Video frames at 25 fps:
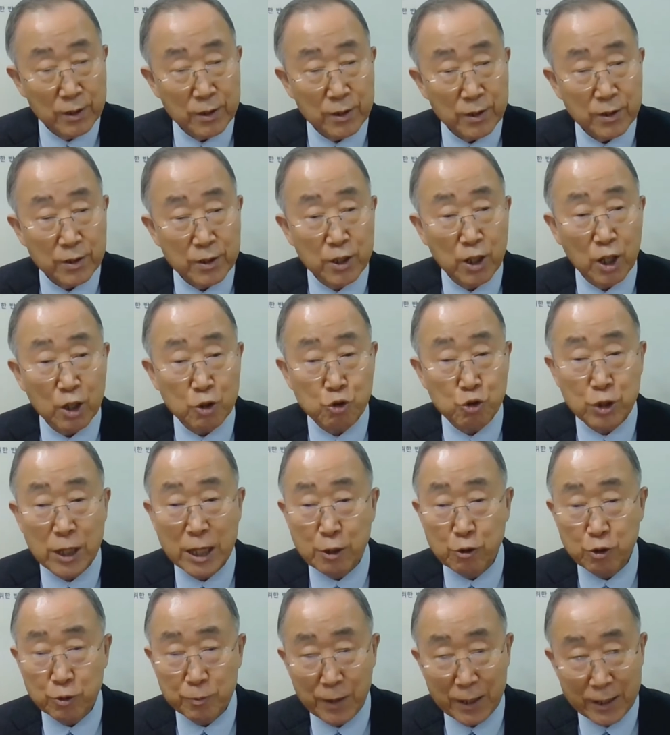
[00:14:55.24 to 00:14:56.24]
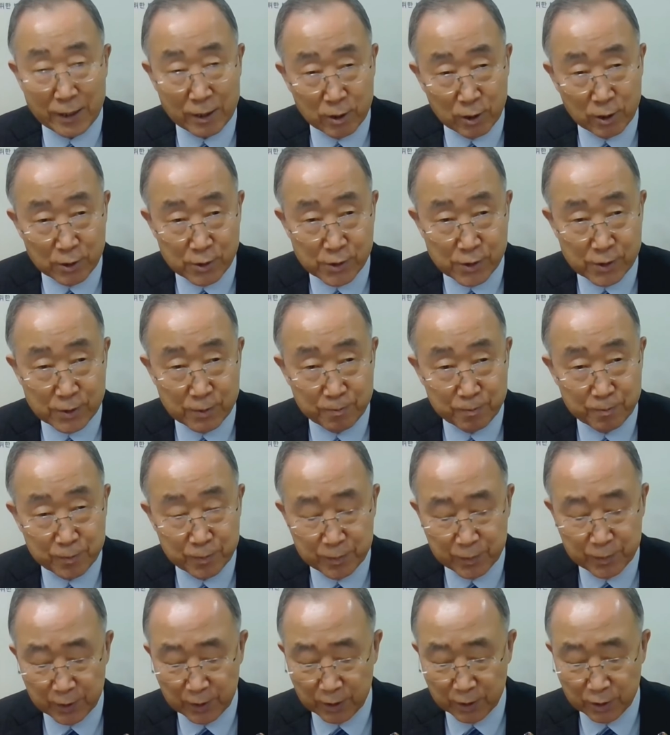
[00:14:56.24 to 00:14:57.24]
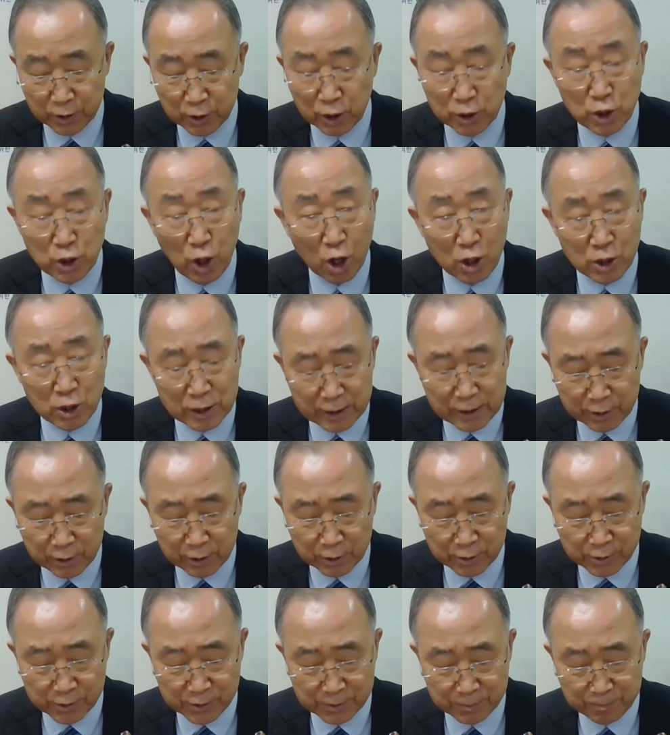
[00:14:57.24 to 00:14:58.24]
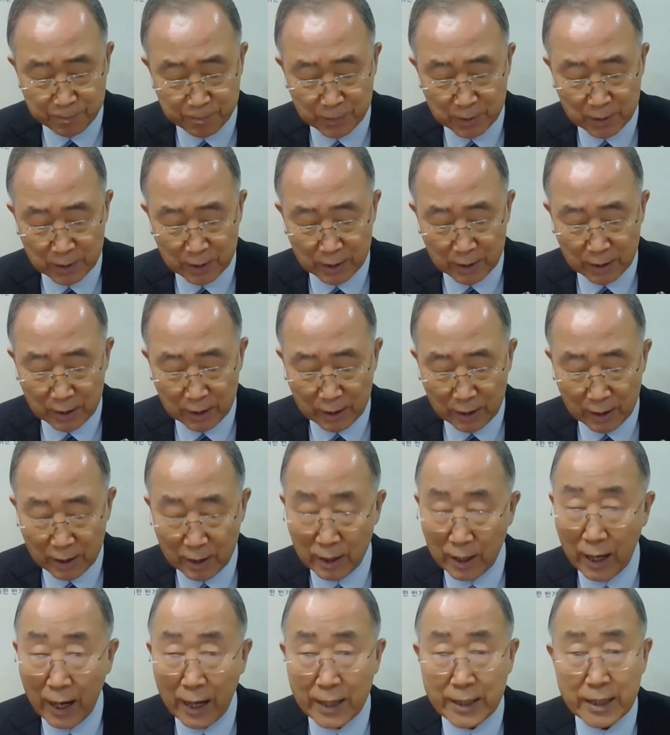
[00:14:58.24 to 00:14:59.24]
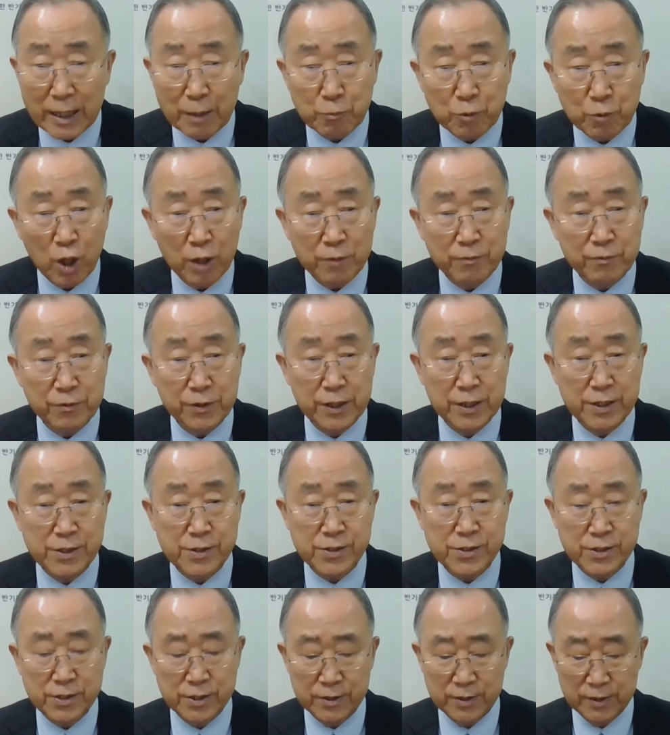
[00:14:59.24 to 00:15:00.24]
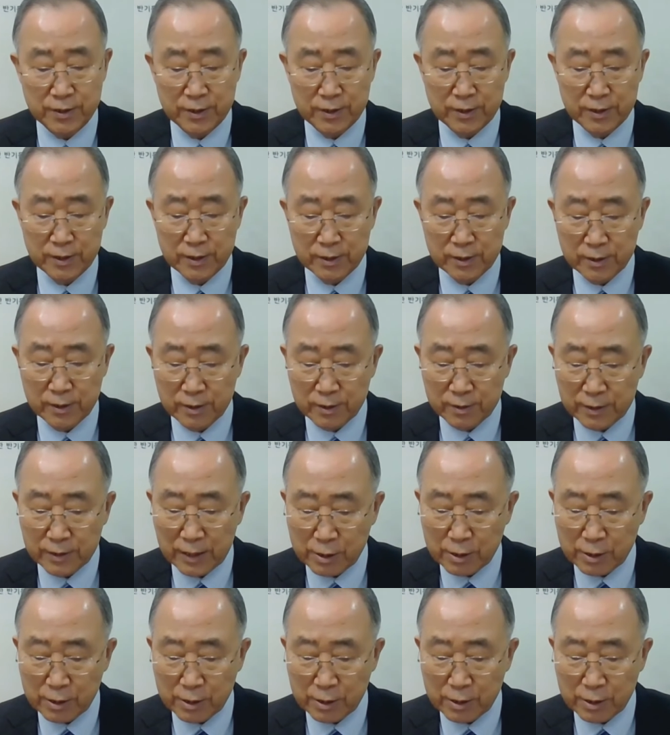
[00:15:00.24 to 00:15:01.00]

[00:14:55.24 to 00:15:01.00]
Dear change makers, dear young leaders, I am convinced that